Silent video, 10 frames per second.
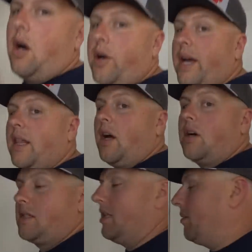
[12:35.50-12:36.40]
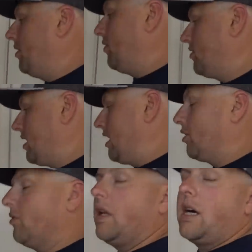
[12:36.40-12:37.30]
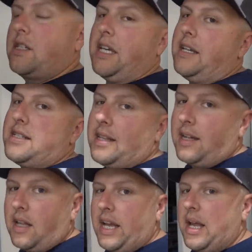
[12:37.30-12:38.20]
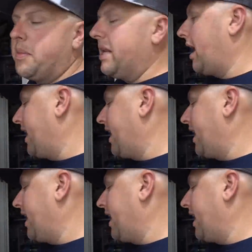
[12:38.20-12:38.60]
Oh yeah, also let me know if there's any goulash kids out there. Like anybody,